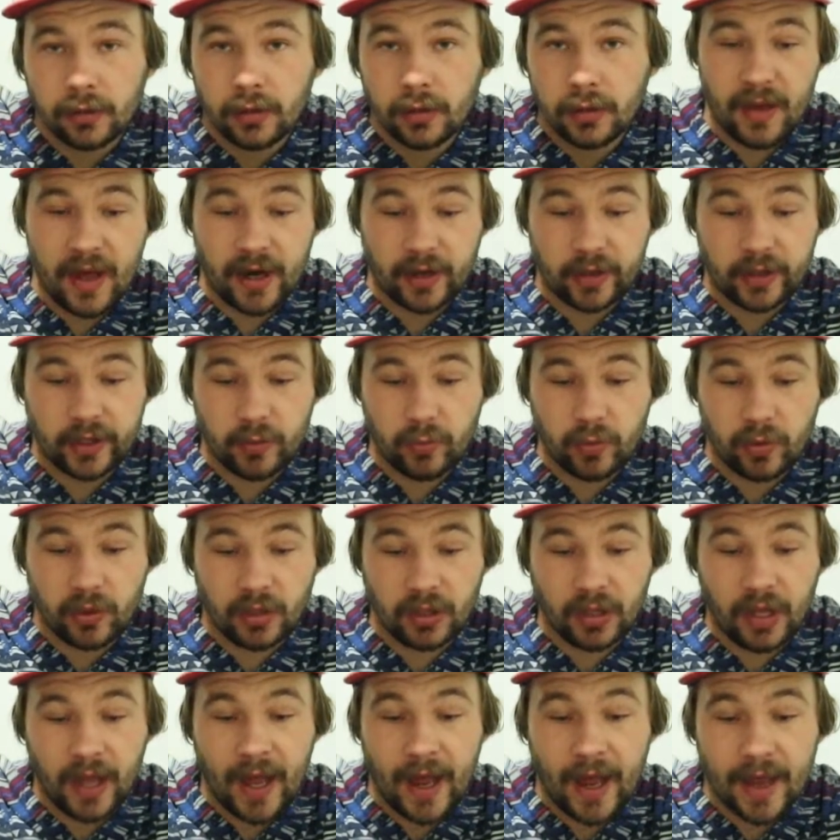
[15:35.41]
the battery
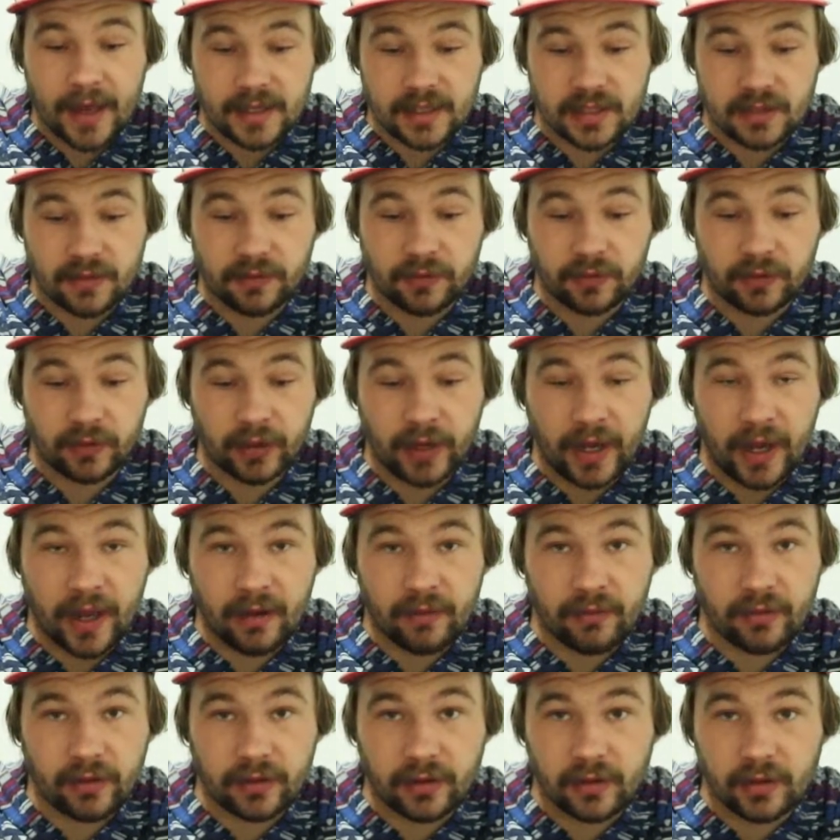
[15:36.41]
will last
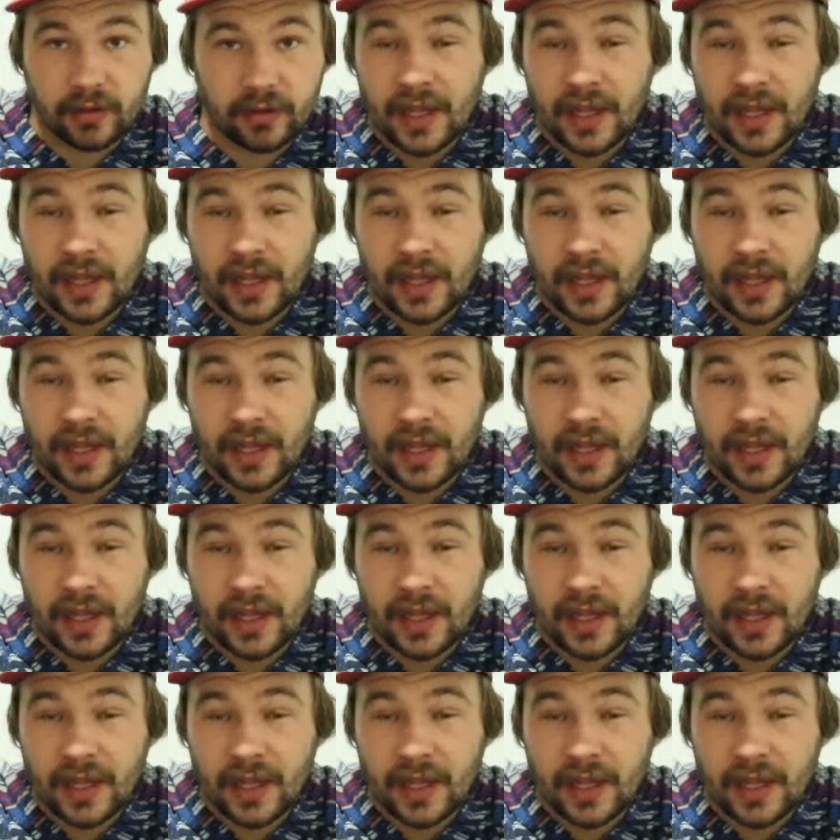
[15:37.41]
forever.